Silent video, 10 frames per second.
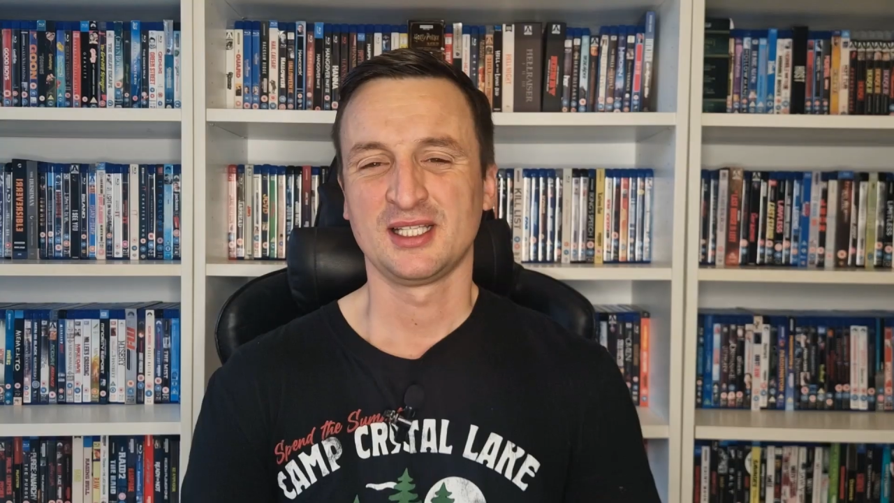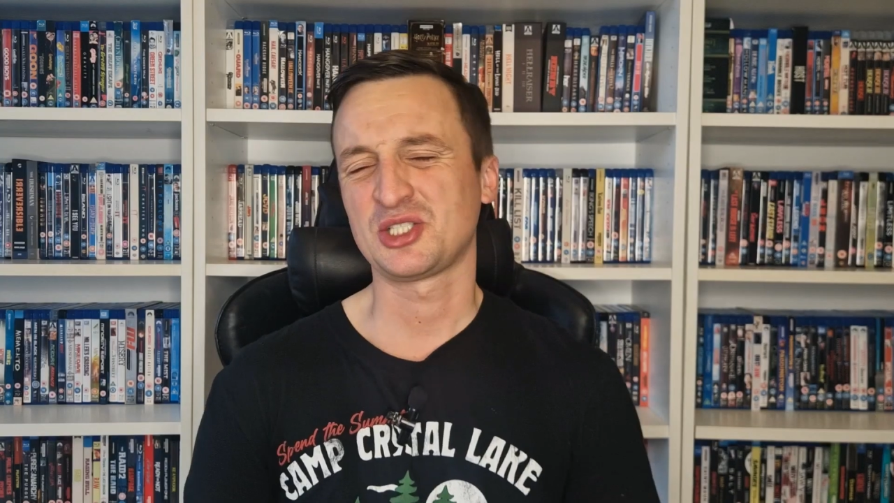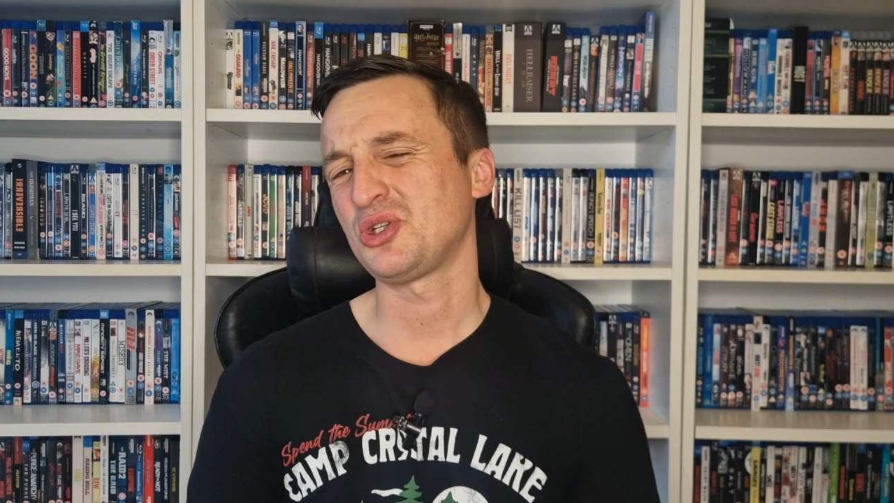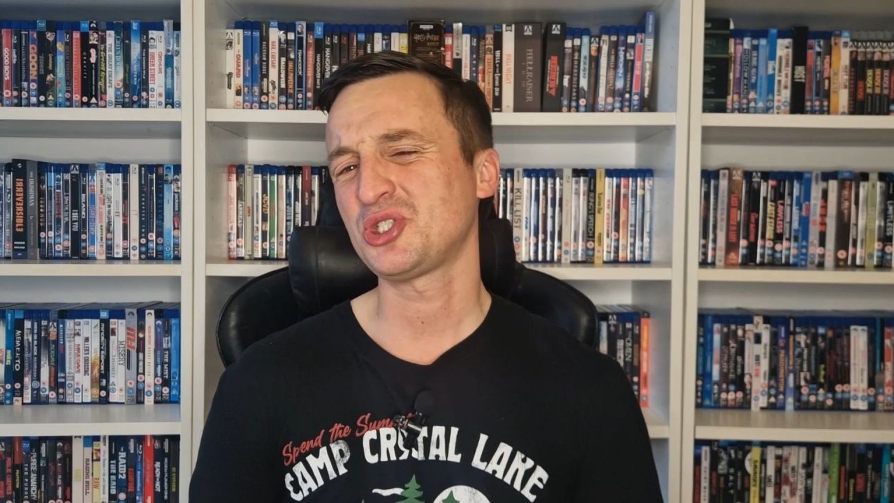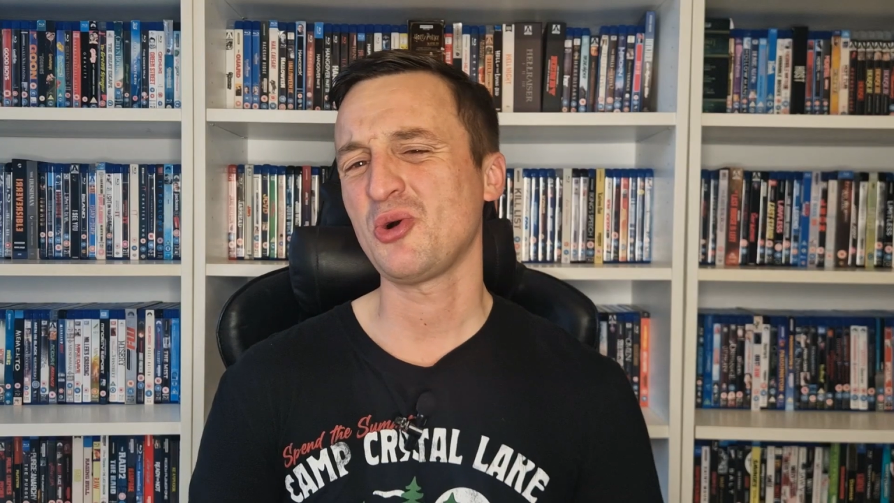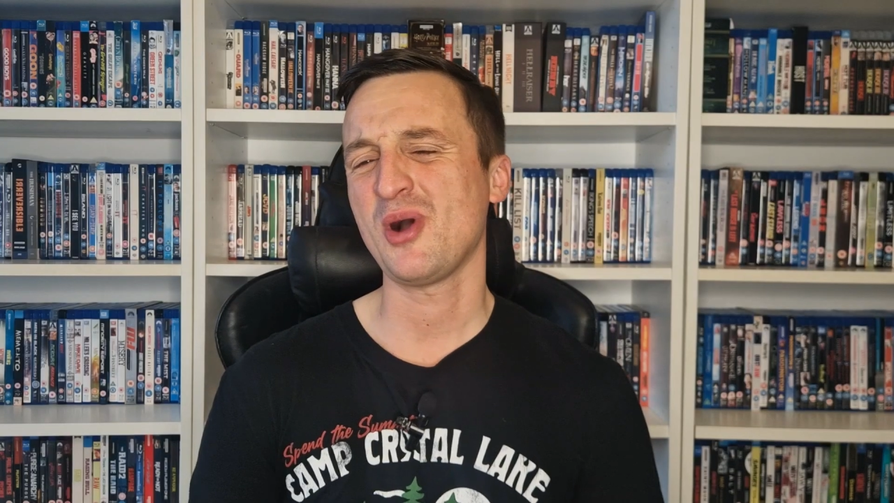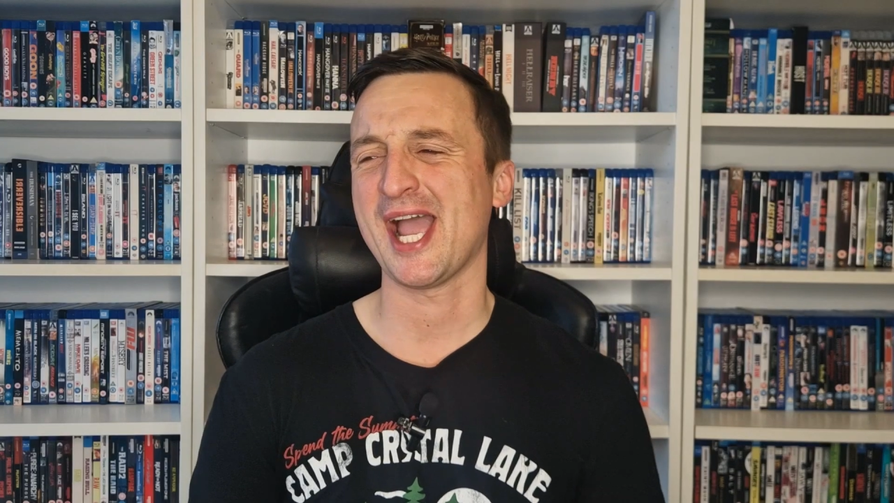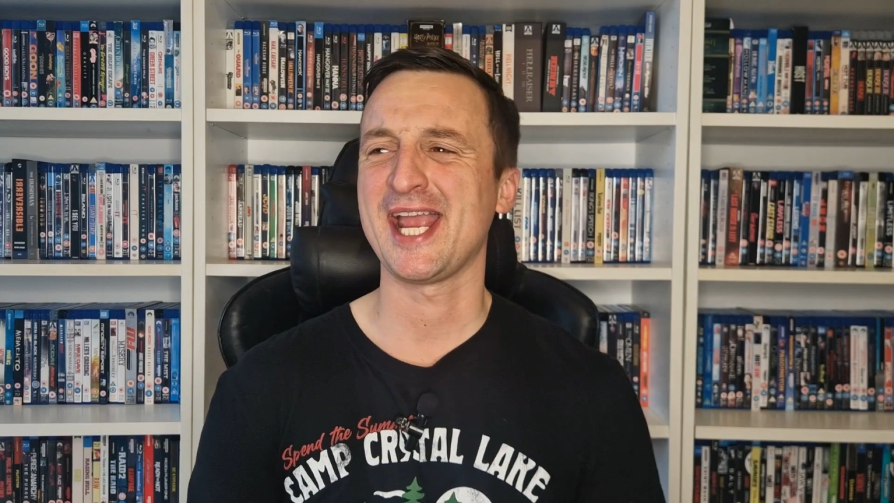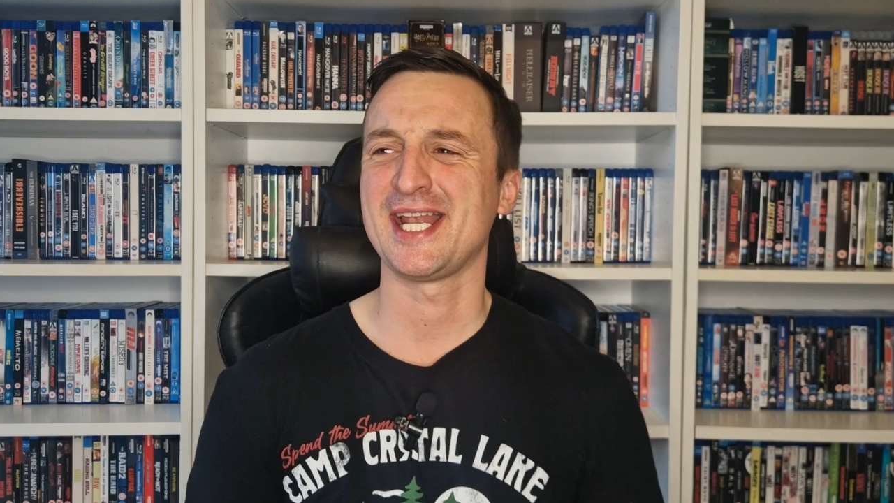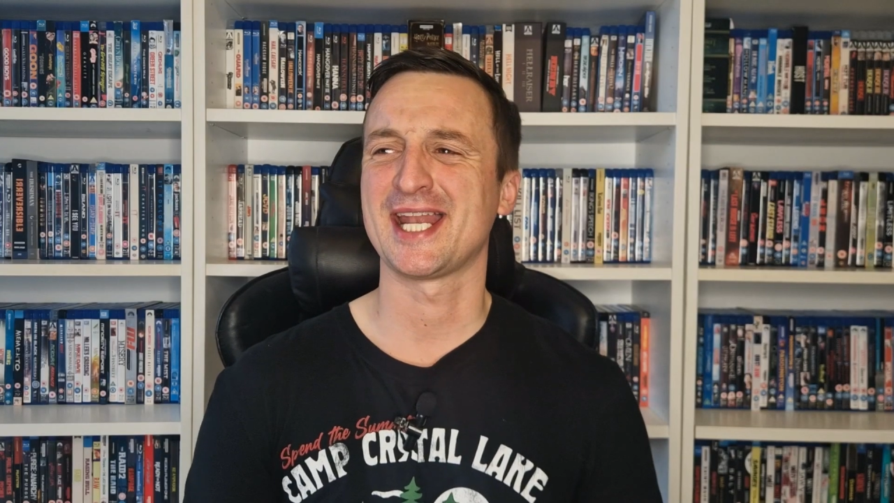There's also
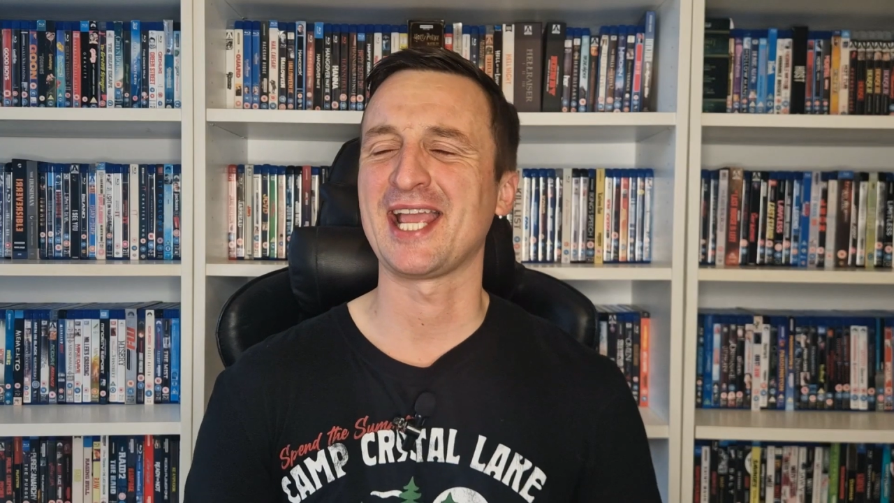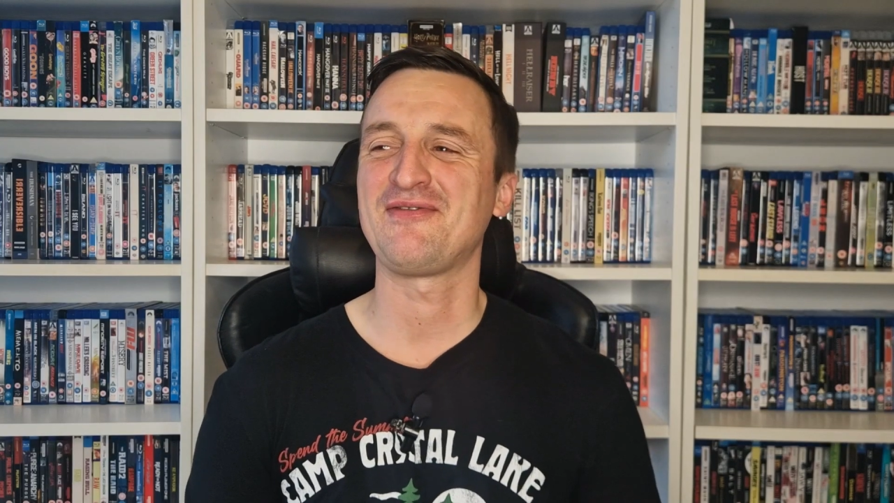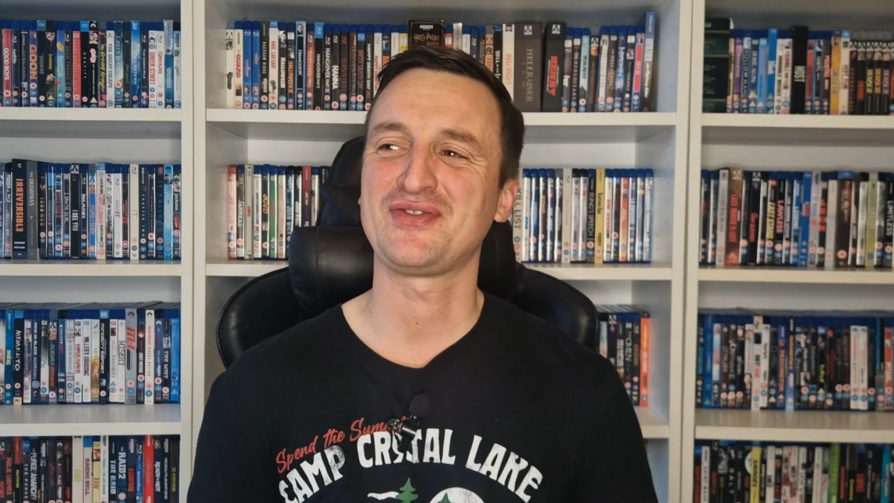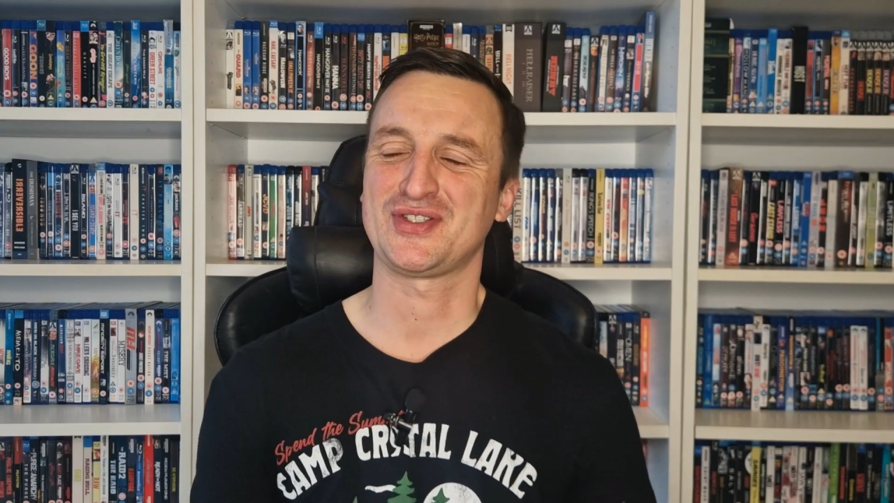a knife